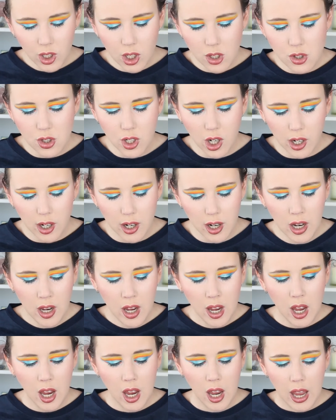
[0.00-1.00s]
So
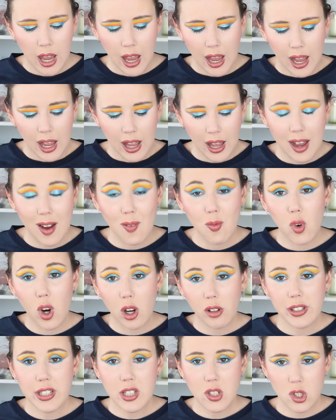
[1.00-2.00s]

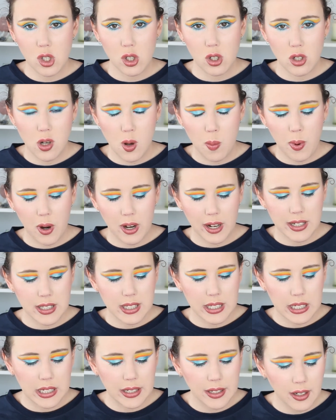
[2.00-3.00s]
rolling 2 new
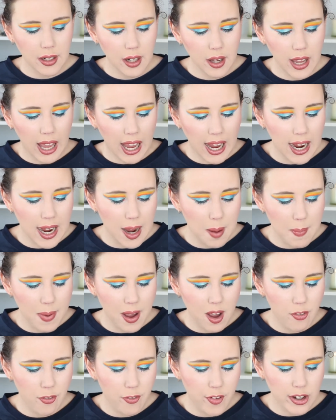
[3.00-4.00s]
products in.
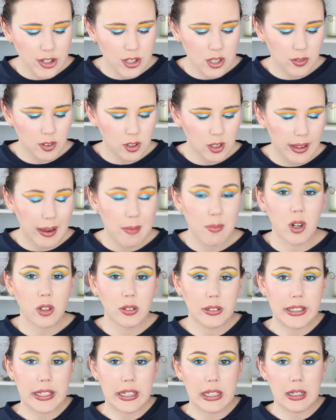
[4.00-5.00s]
First of all, I'm
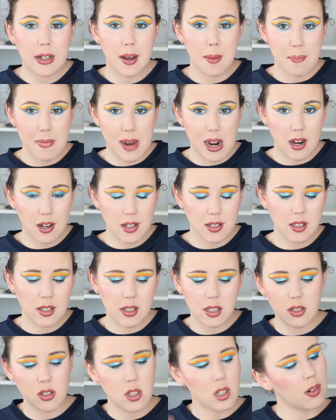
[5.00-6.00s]
rolling in a
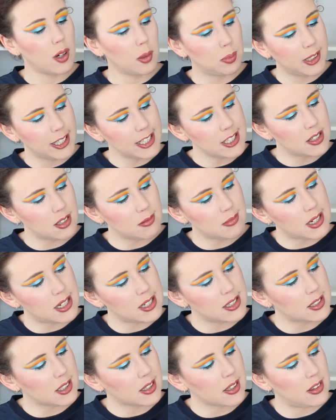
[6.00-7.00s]
mask to replace the
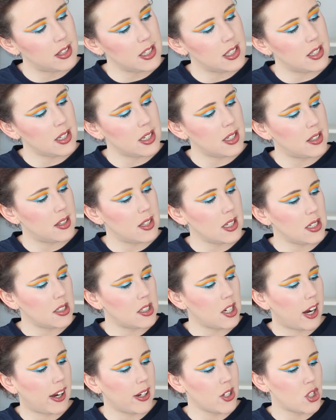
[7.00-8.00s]
mask. This is the
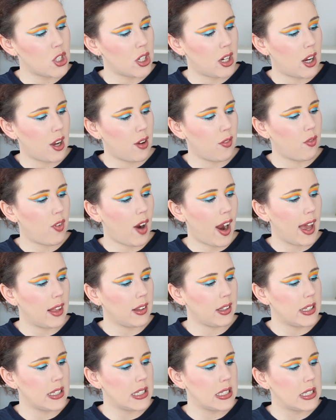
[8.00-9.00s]
Tatcha
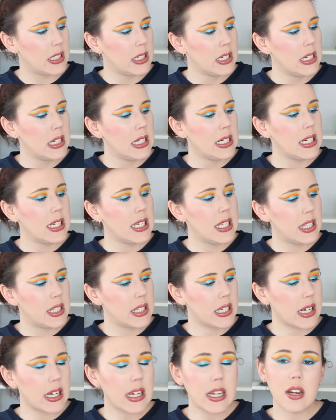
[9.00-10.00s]
Violet
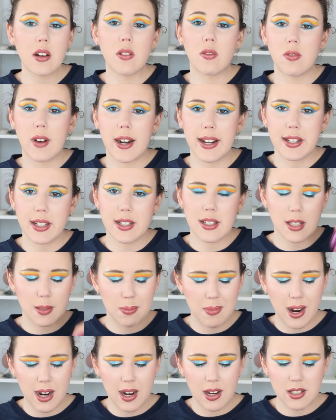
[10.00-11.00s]
C
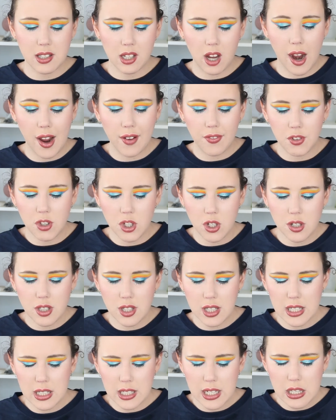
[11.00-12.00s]
Radiance Mask. I've
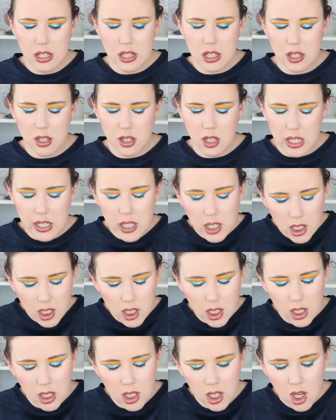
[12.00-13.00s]
used this, I
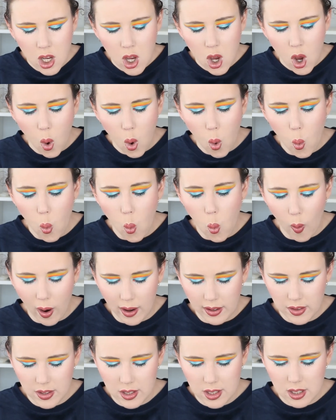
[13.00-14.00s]
think,
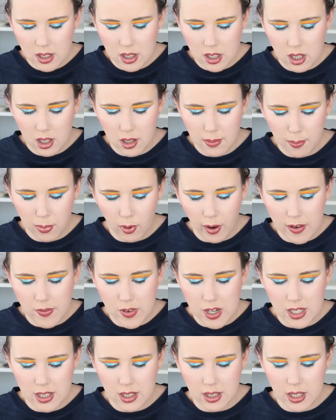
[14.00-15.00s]
once
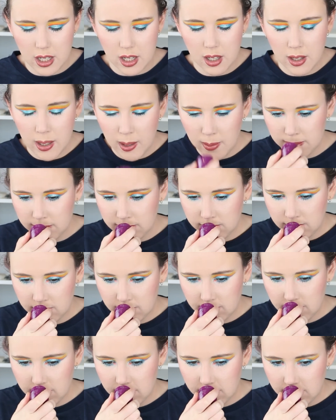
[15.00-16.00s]
previously.
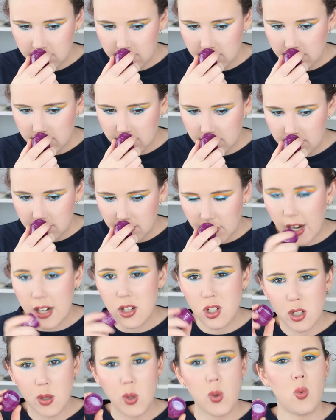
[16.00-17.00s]
I
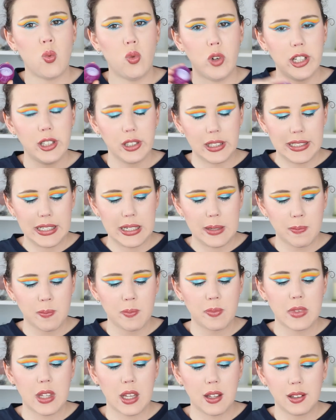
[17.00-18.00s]
do really
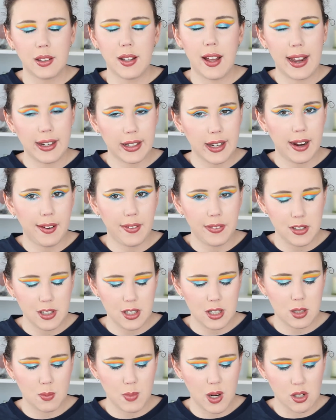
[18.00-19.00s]
like how this
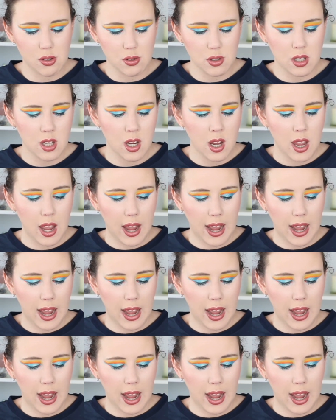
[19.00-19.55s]
smells.